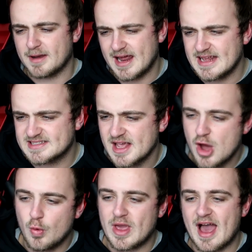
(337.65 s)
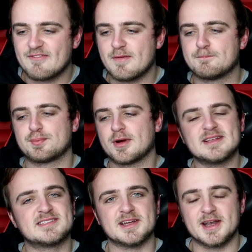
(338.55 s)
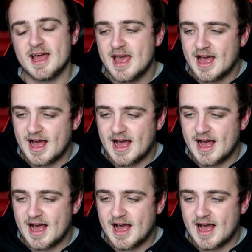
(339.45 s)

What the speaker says: place, we have Brighton.